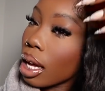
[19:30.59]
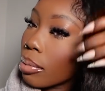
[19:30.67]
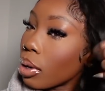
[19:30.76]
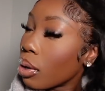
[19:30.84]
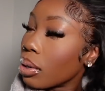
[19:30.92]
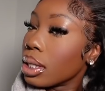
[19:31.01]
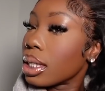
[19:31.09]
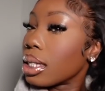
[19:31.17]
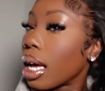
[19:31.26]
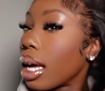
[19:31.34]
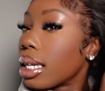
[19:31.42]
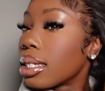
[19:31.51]
I'm always
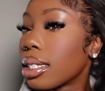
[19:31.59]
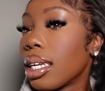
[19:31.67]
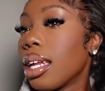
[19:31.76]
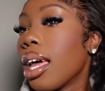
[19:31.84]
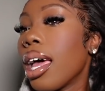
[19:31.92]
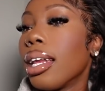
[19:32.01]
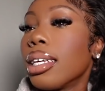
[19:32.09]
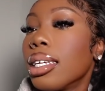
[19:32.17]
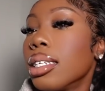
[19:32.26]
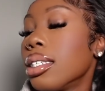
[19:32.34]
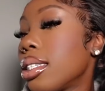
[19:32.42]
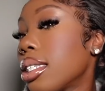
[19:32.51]
dance in
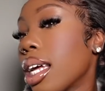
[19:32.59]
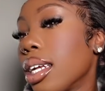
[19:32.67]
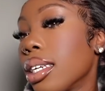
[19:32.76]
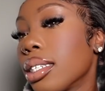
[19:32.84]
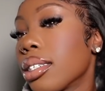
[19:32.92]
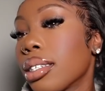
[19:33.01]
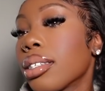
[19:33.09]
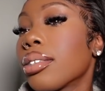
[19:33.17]
any setting.